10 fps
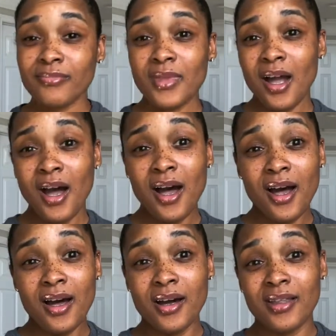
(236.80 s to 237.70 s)

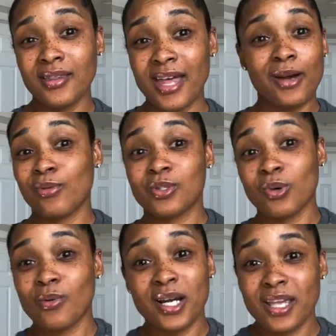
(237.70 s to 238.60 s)
That was what
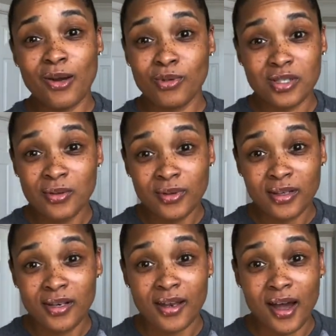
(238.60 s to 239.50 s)
Wanye was doing,
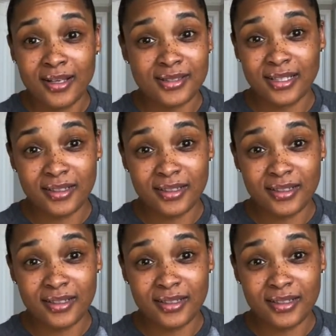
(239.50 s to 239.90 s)
singing in